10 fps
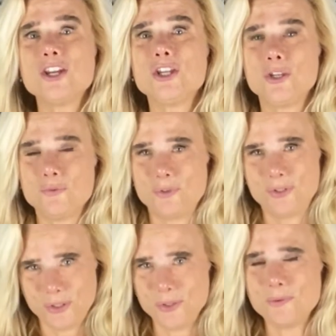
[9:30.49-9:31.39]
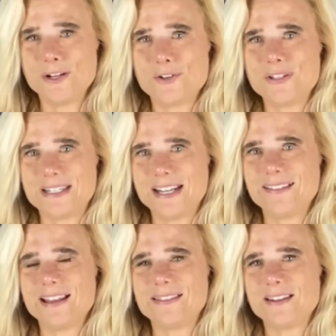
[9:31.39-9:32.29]
you do
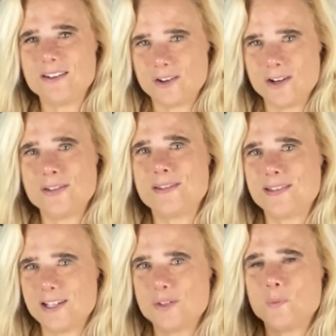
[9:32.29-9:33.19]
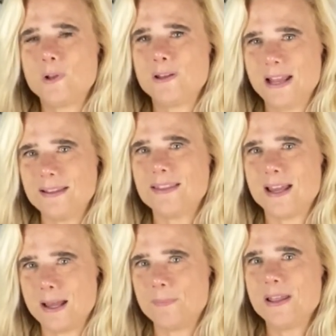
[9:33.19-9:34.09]
understand that the narcissist
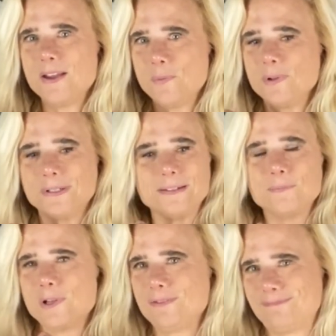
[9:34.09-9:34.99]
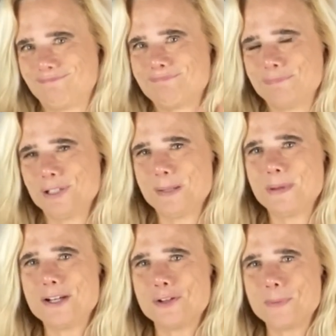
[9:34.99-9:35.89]
will put them
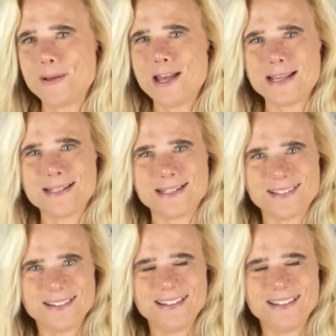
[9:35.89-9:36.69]
under the bus.